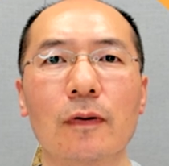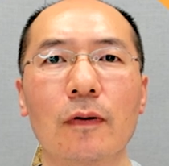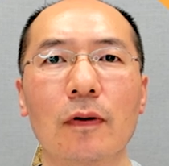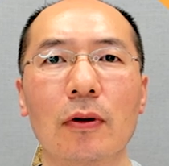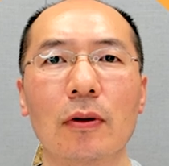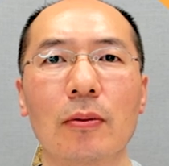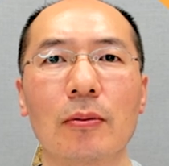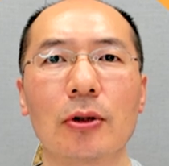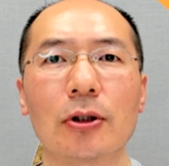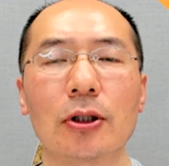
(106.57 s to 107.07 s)

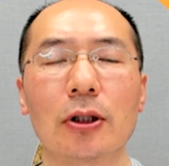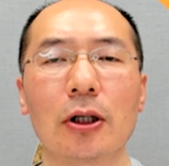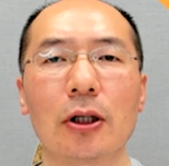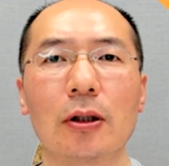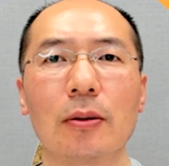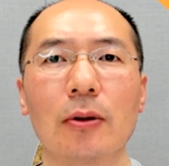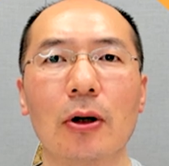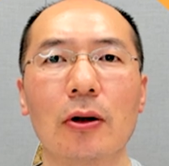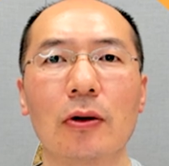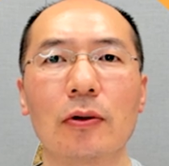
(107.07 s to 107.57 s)
for machine
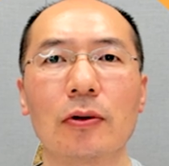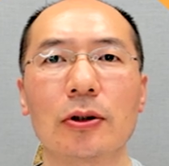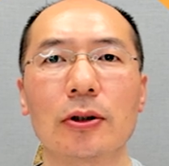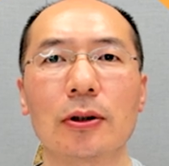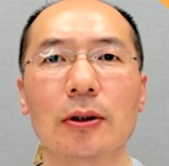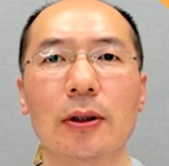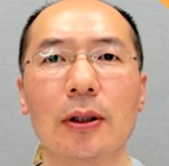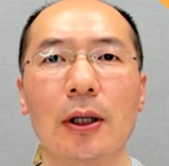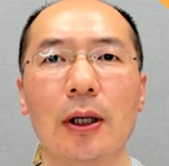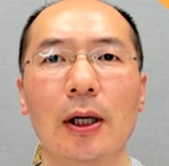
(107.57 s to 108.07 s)
learning
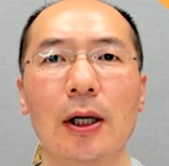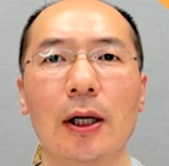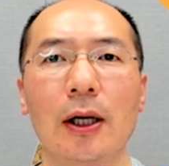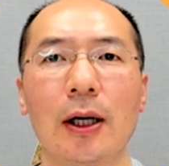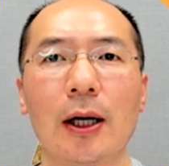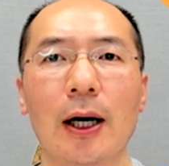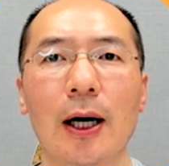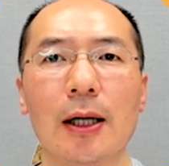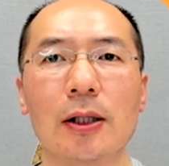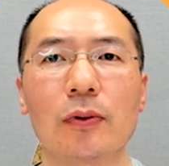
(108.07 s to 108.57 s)
models.
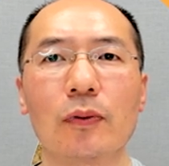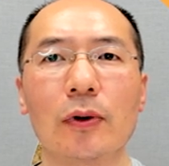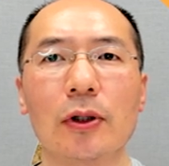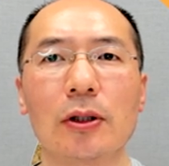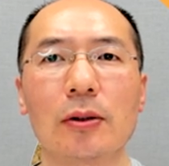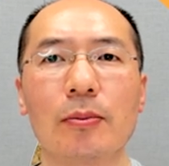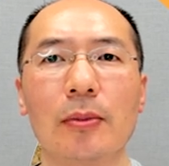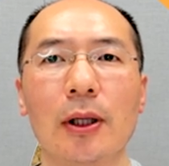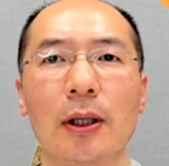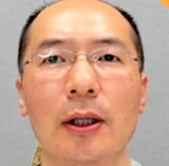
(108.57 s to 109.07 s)
As
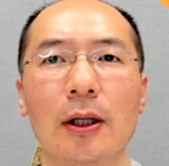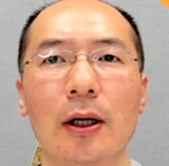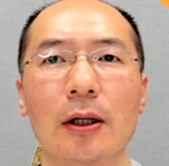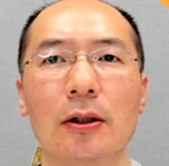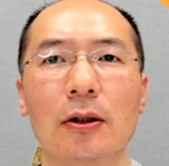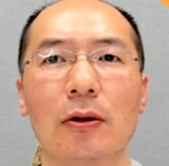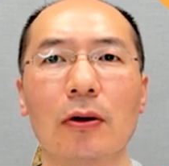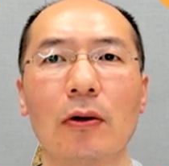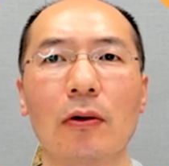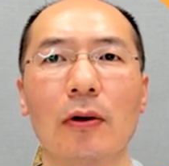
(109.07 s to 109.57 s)
with many
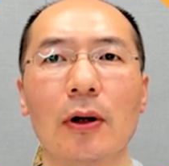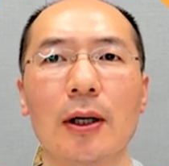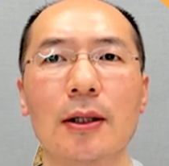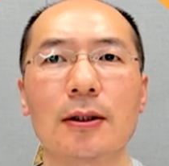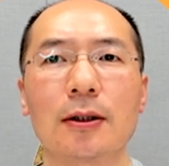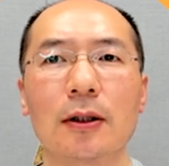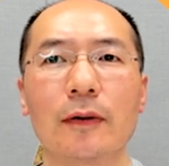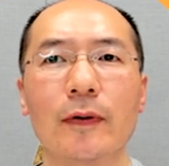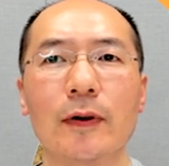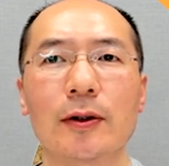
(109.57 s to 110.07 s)
other
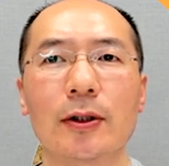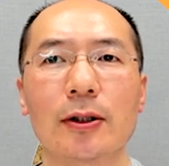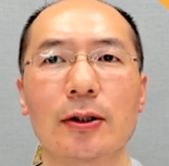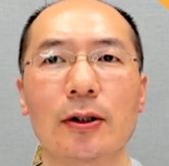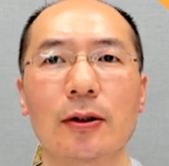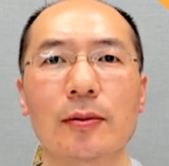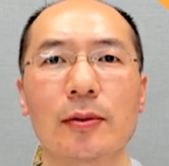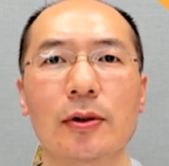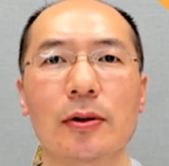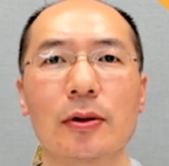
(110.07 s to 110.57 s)
online serving
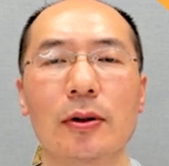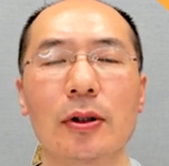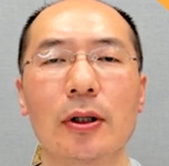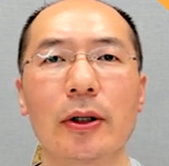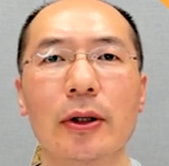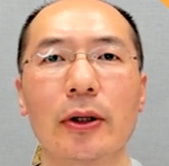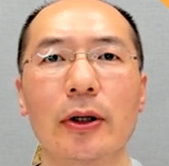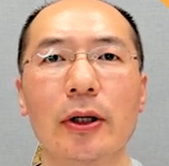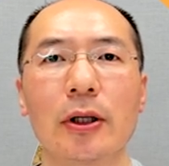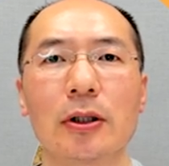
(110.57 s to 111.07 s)
systems,
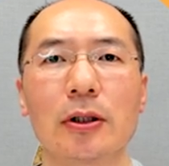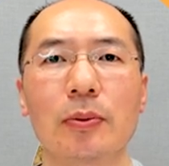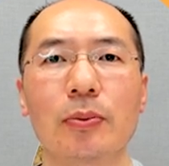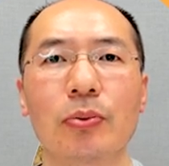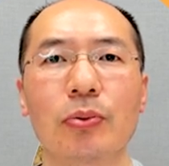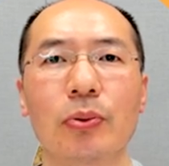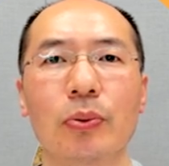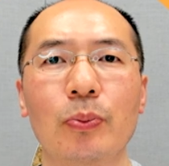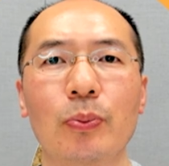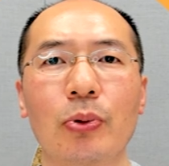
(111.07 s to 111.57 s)
its
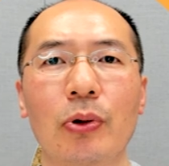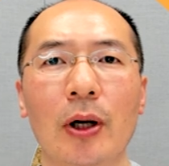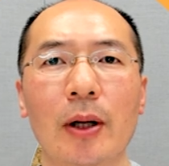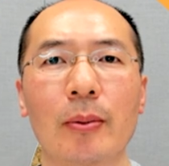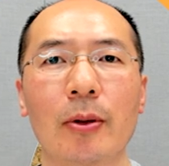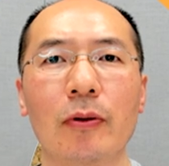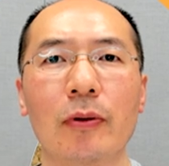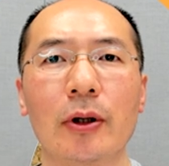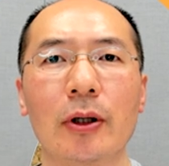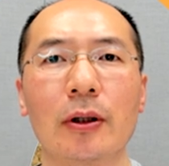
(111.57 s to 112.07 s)

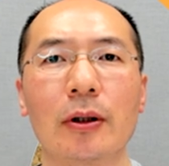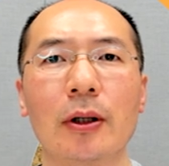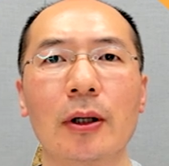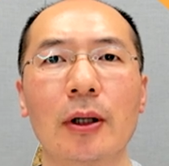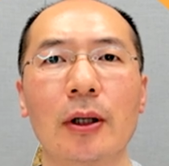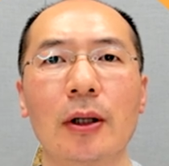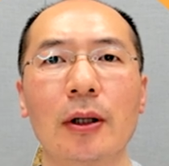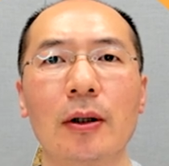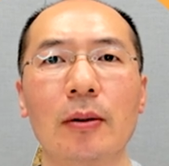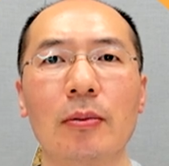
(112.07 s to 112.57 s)
primary
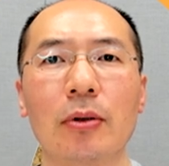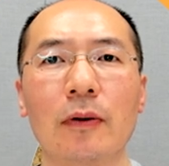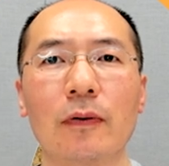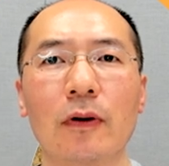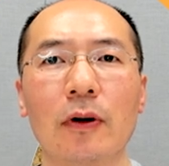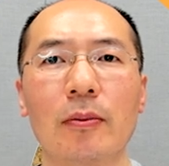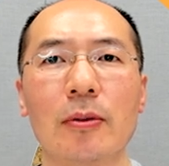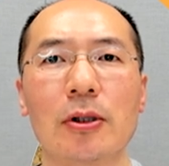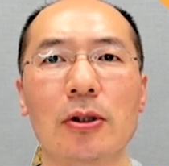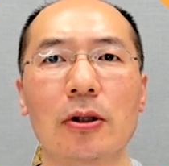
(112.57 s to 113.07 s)

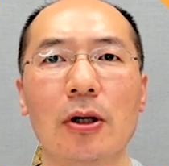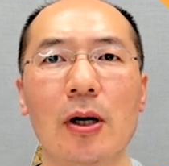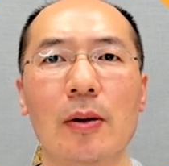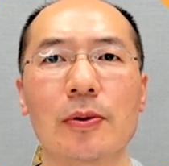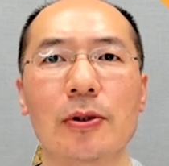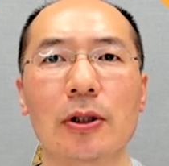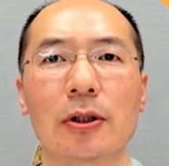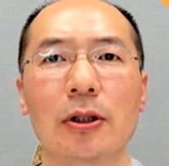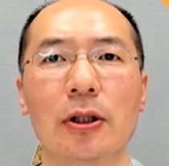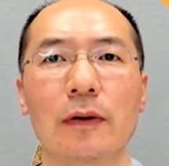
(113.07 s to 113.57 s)
Performance
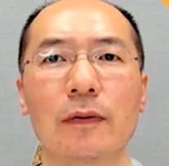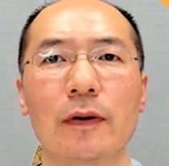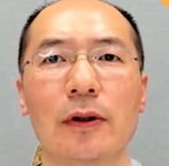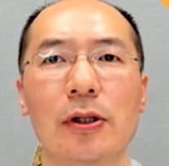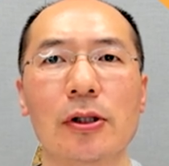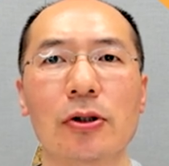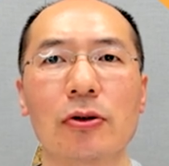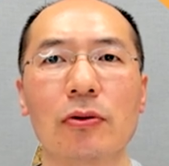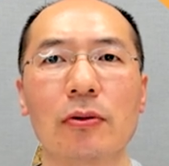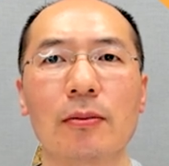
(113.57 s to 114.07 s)
objective
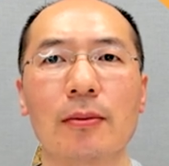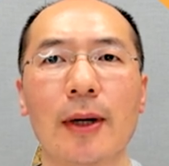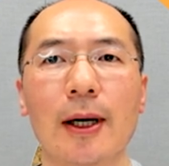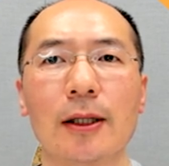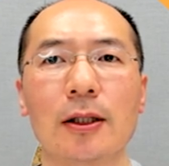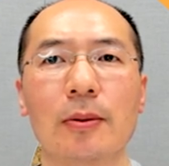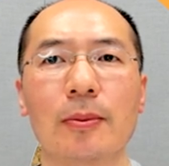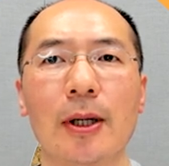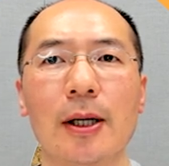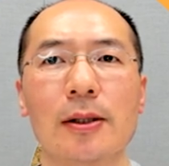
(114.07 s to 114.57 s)
is to
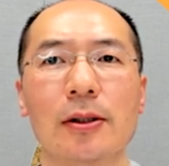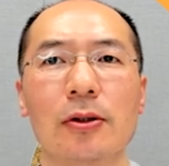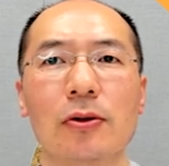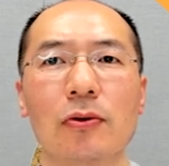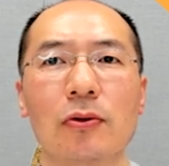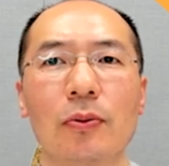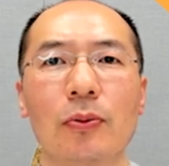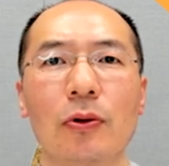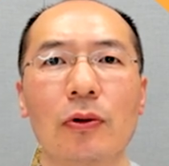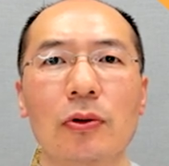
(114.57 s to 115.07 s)

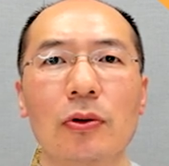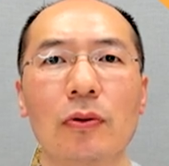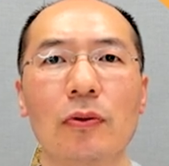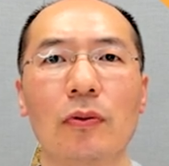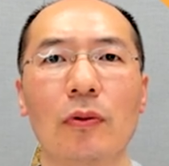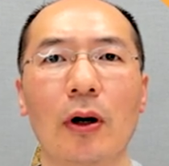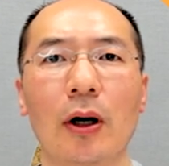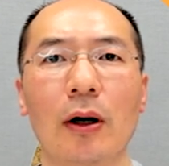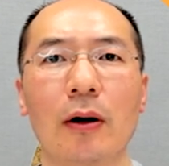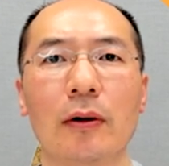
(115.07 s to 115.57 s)
maximize throughput
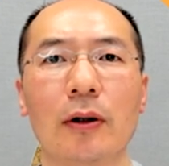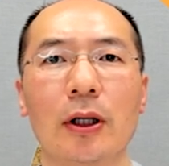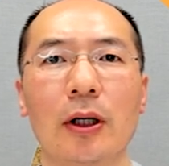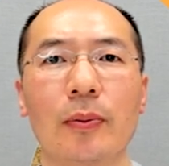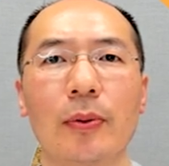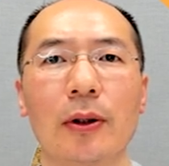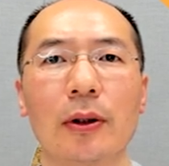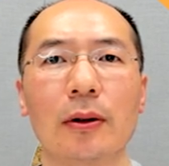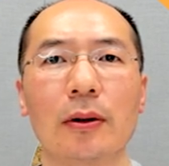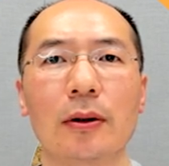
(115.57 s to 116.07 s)
while
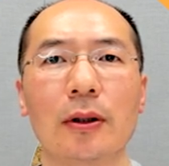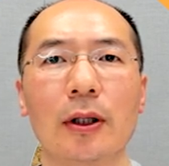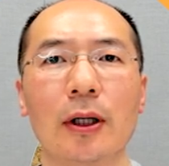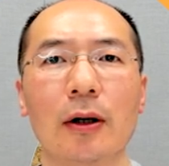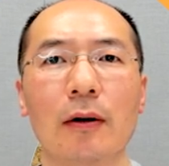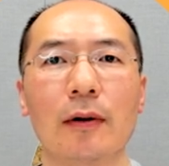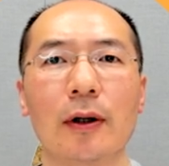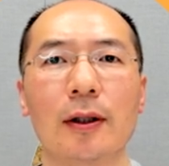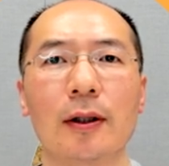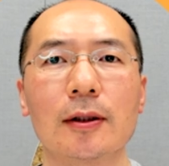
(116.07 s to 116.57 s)
keeping
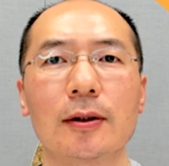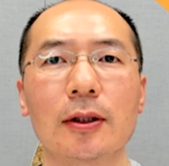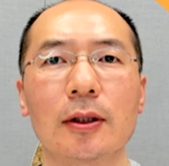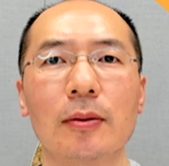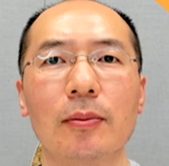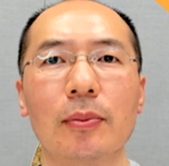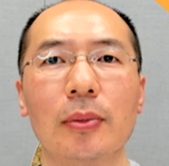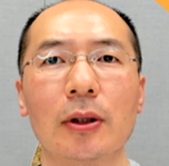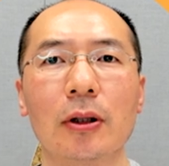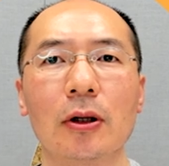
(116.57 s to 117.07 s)
tail
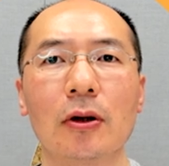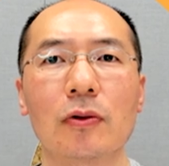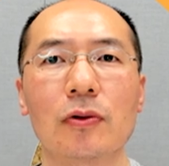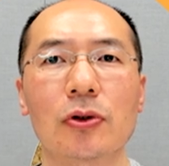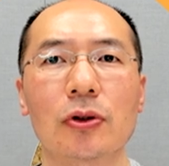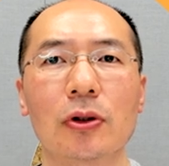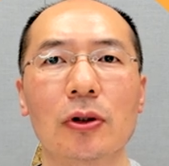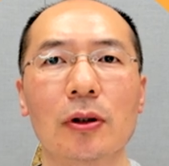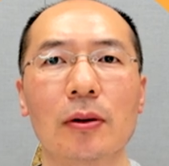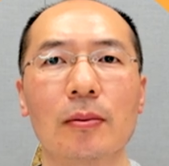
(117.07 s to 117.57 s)
latency below
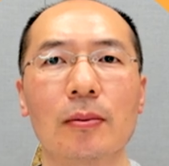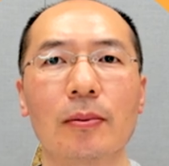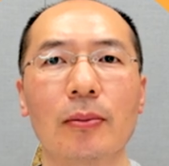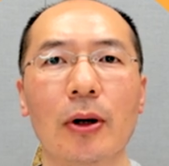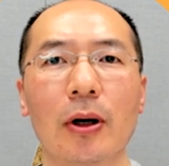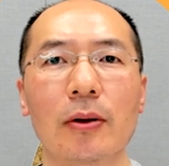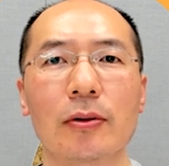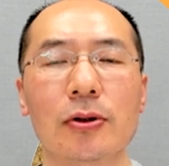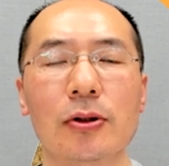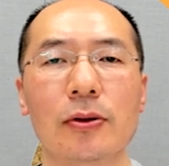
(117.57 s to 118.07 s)
certain
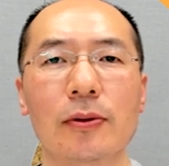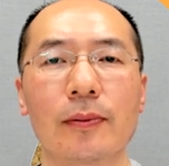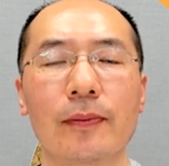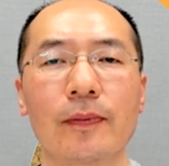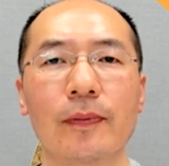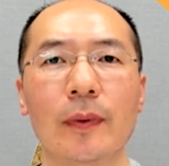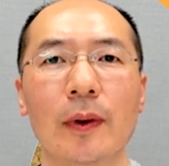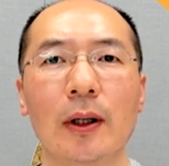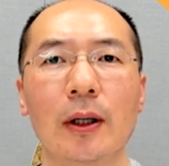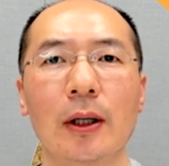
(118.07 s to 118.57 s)
bounds.
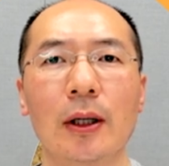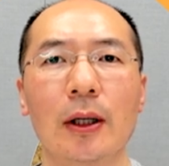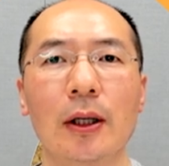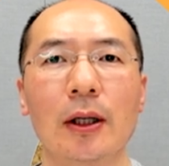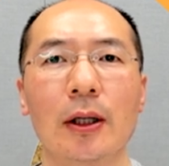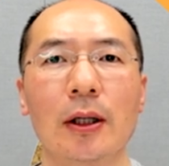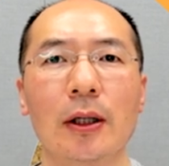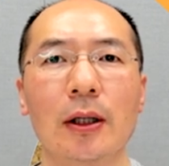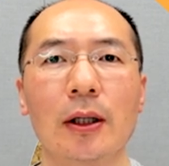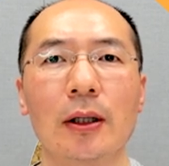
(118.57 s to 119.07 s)

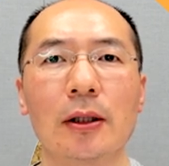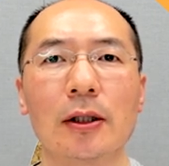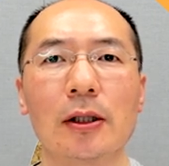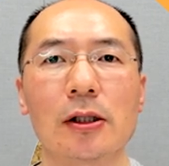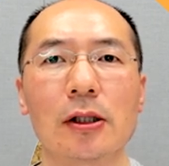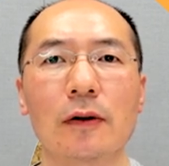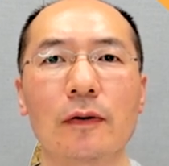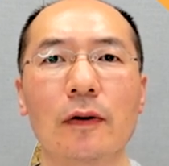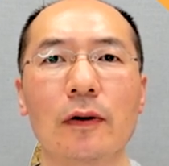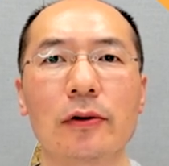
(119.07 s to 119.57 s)

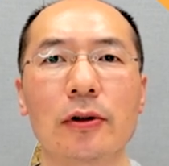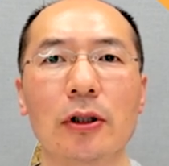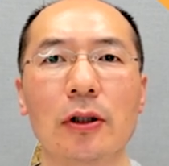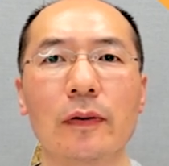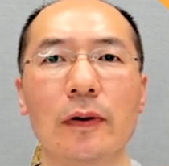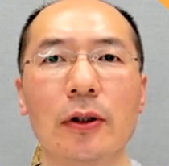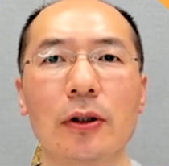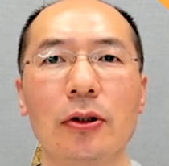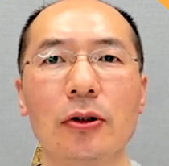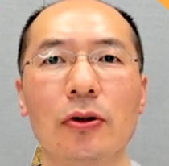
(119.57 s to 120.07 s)
TensorFlow
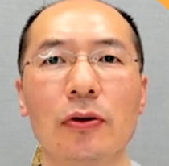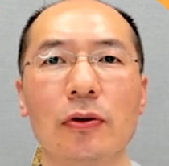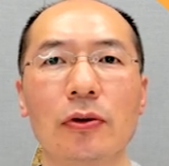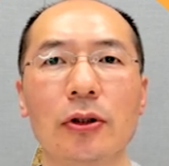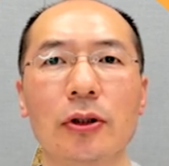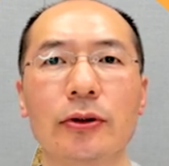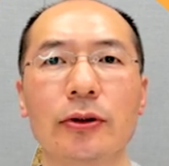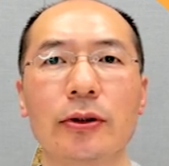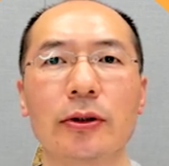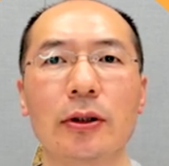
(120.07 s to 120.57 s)
serving
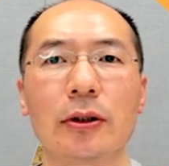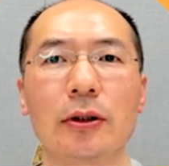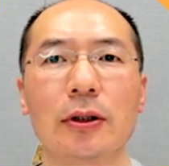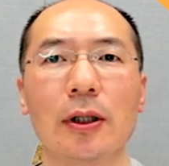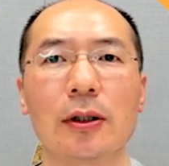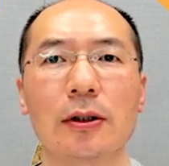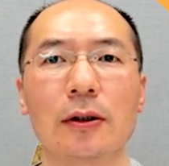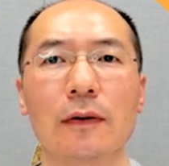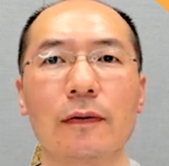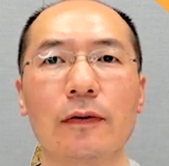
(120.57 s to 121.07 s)
uses the
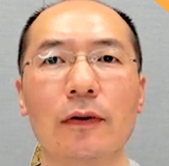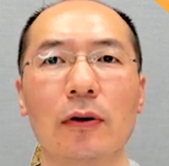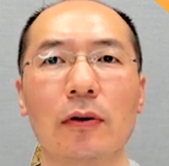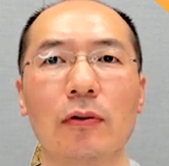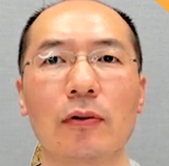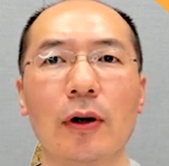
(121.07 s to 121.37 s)
TensorFlow